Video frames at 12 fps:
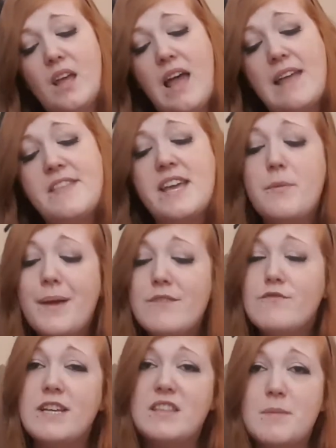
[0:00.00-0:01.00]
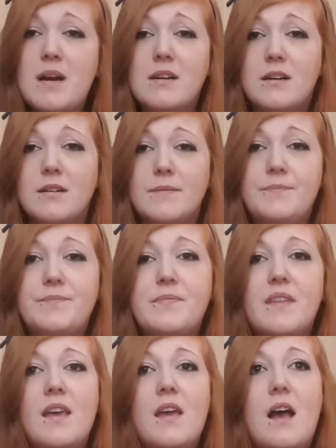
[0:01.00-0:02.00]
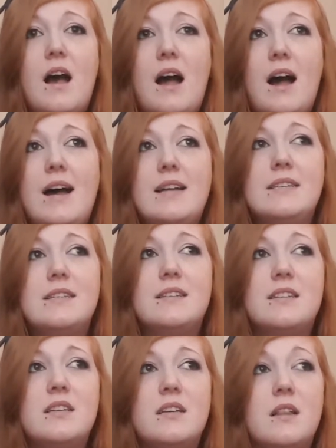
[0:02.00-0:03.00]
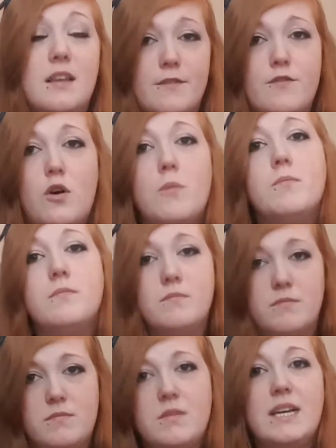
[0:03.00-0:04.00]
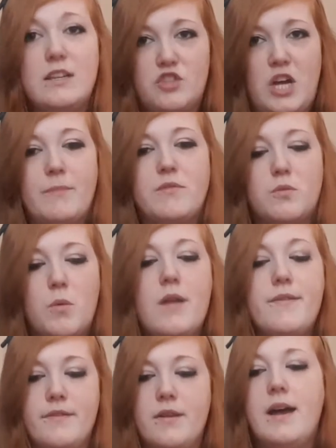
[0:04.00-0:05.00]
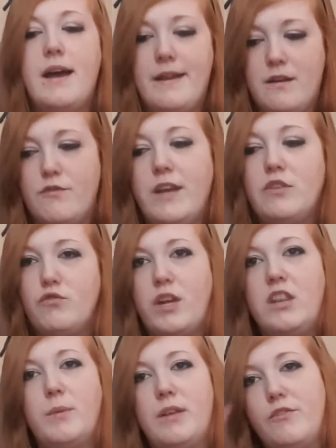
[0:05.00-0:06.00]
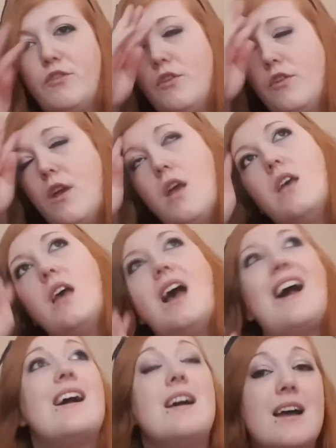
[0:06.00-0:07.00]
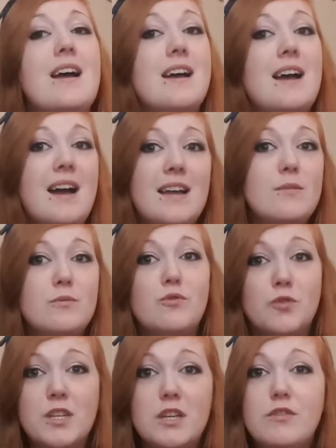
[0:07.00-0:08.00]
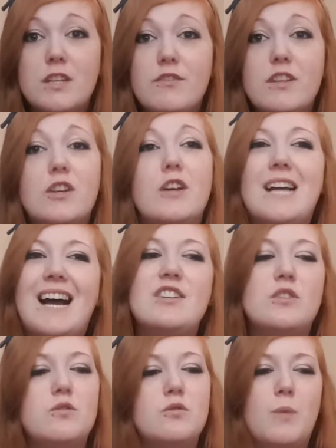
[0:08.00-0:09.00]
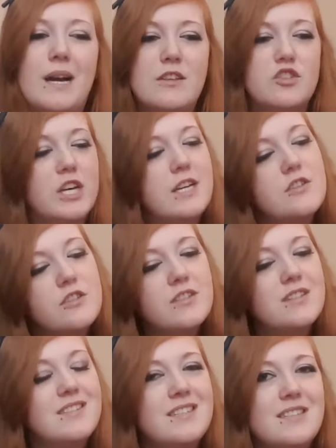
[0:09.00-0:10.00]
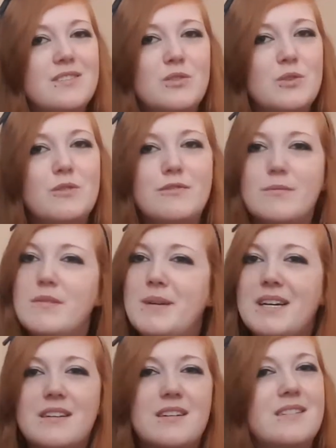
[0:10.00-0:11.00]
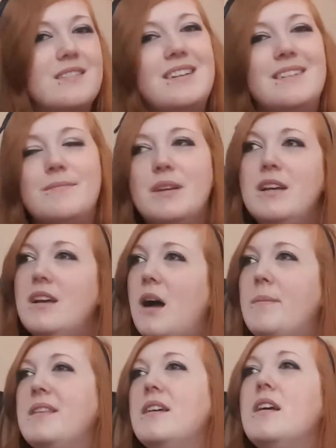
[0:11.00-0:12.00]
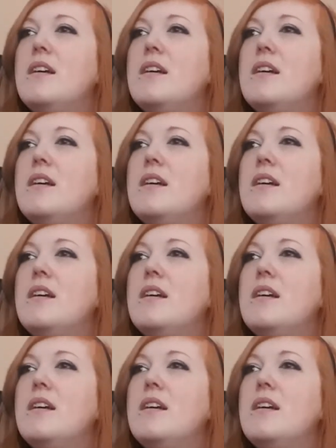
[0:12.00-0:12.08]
then I went and read the manga, and, like, from, like, chapter 1, and I read it right the way through. And it was really, really, really good. I actually don't know why they changed season 2 from the manga. And I mean,